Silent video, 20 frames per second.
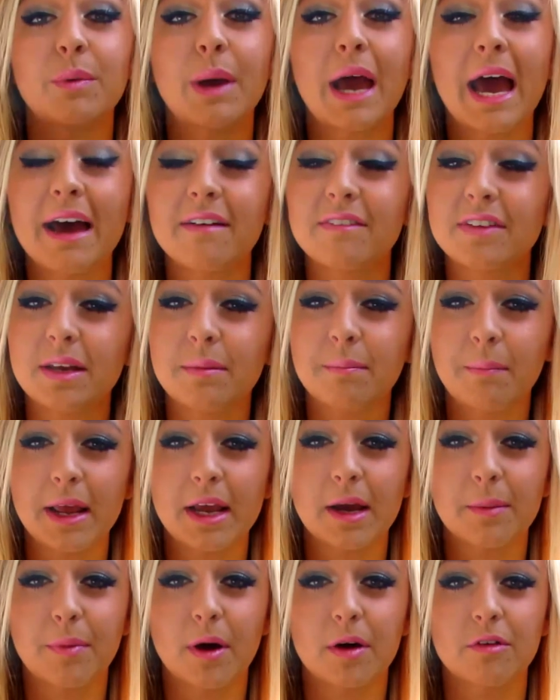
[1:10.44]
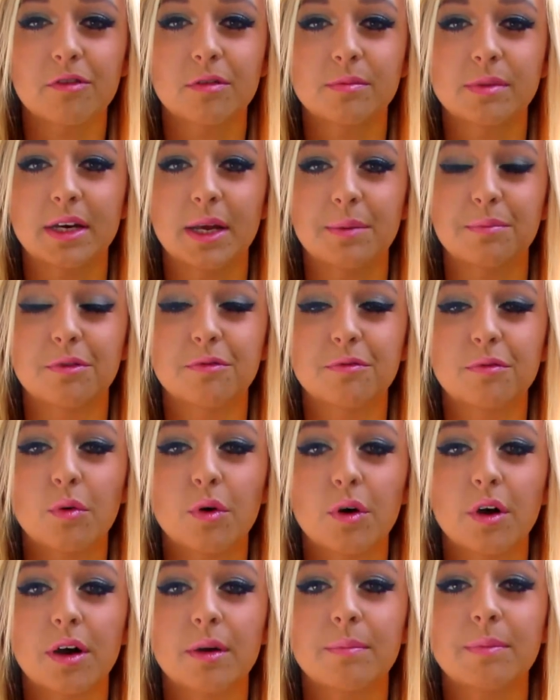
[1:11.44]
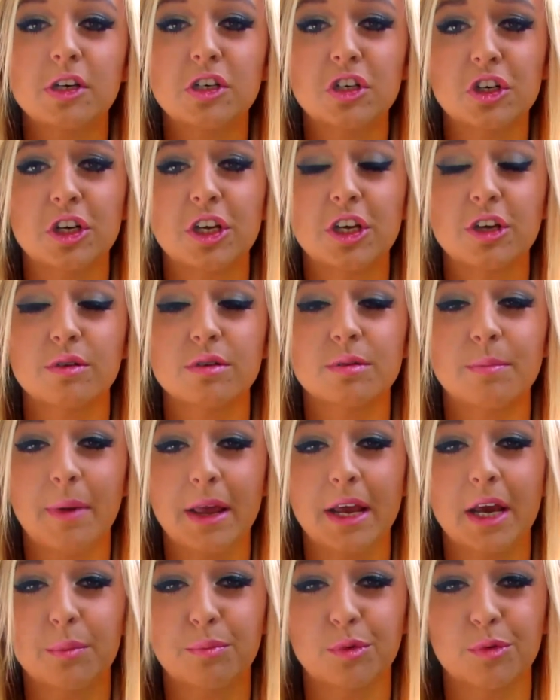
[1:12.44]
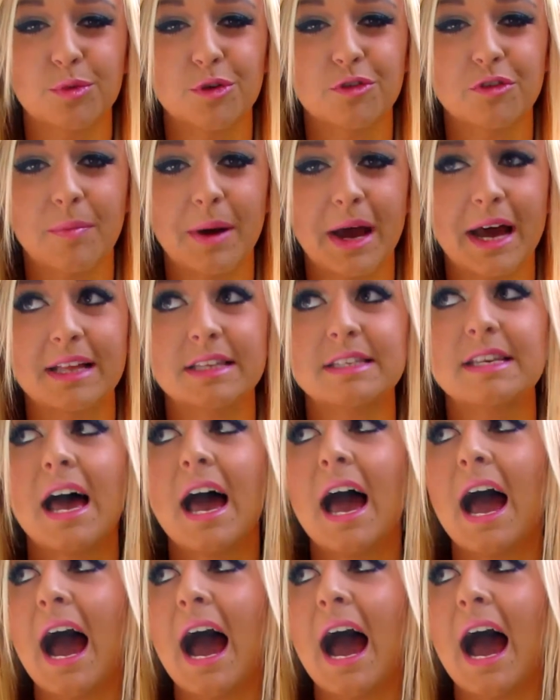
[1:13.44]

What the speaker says: you have any makeup on from the night before, be sure to use makeup remover pads.